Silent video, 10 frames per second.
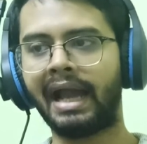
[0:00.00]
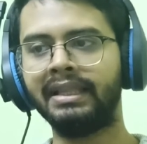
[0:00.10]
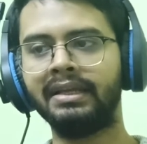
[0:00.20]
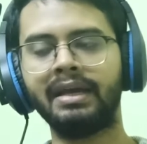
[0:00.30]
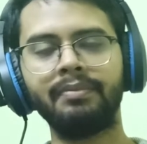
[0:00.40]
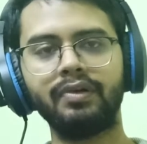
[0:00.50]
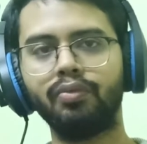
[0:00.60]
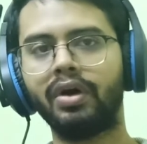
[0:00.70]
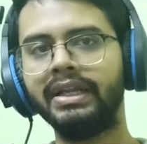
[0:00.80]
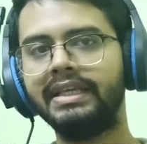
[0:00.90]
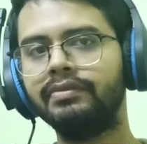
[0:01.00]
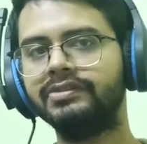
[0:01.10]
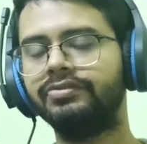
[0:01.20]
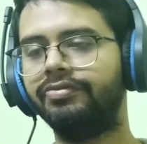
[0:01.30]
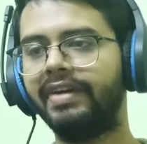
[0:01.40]
Either number one, he
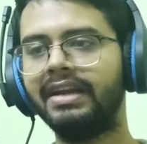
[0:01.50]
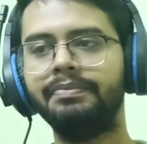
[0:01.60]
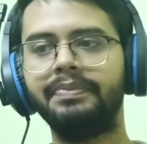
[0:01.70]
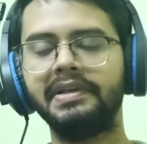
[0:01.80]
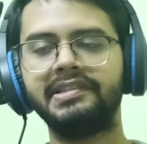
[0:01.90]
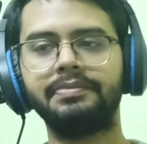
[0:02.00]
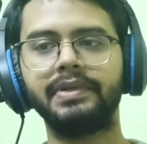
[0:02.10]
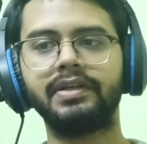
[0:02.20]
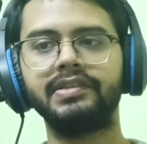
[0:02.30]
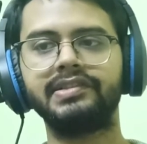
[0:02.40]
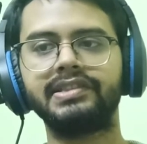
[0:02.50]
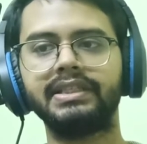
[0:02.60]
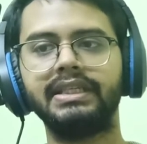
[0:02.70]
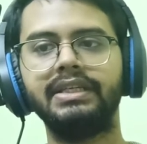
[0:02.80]
was very pissed because